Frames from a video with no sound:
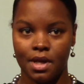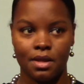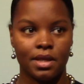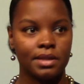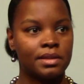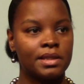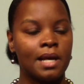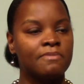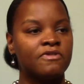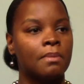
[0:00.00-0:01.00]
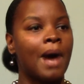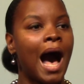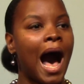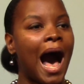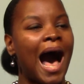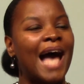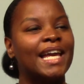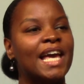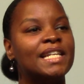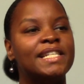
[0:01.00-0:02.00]
This stemmed from high
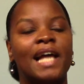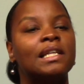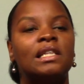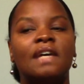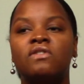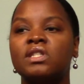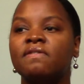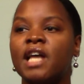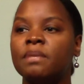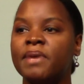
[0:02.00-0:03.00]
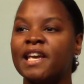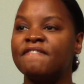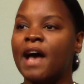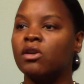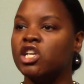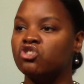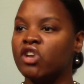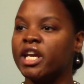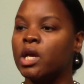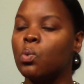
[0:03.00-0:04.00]
and deadly levels of lead being found in
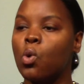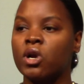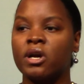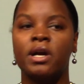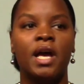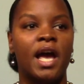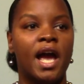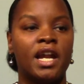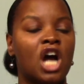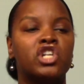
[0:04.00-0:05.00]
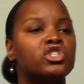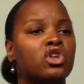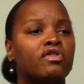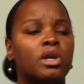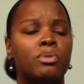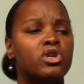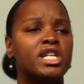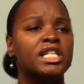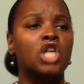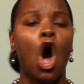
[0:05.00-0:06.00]
drinking water in underserved
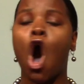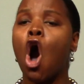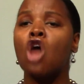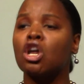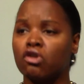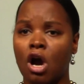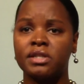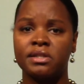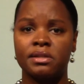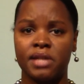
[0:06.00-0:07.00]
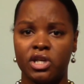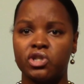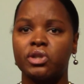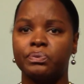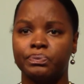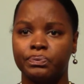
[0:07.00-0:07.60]
communities all across this nation.